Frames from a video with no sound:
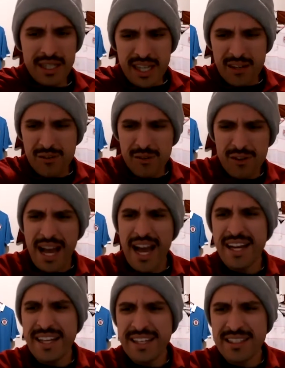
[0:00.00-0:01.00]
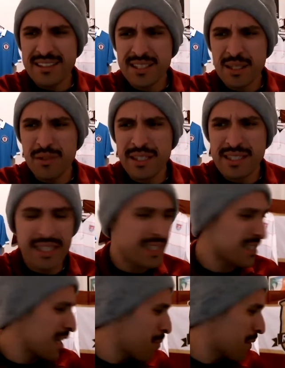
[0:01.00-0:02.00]
if we're adding some of these
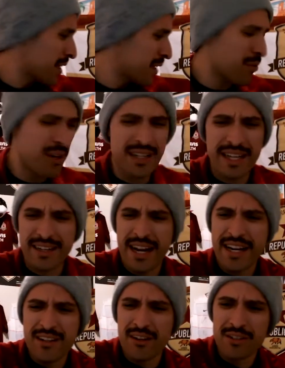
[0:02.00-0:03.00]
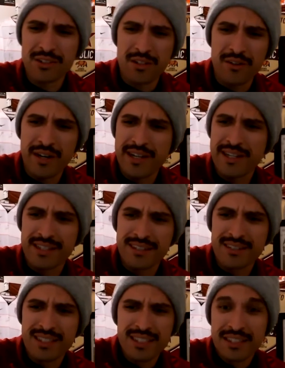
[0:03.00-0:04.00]
things up, I think we're at like $90 already.
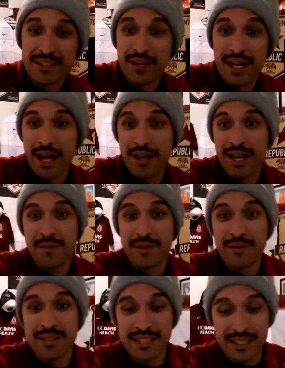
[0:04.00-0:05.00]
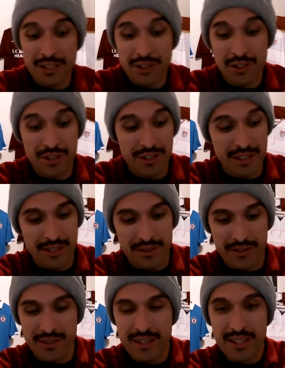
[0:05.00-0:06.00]
And you know, I haven't even seen the jersey,
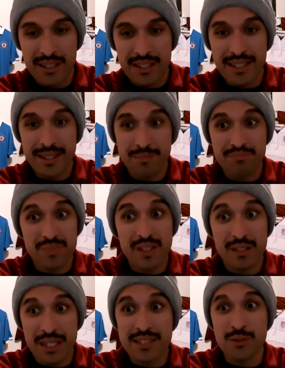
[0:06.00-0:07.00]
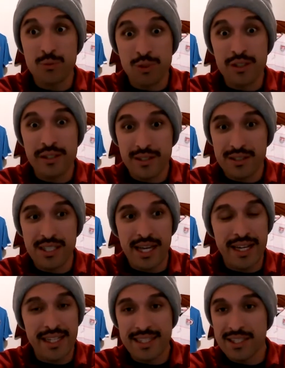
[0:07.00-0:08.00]
so that's a really good
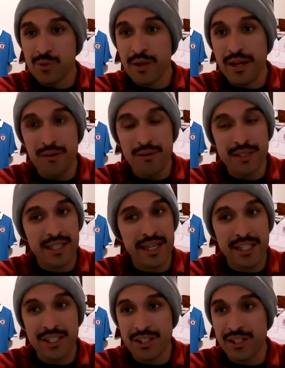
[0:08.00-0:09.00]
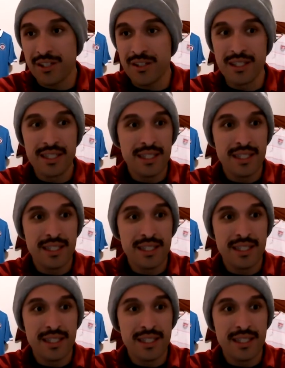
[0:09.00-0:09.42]
sign. And this is why I always say each year,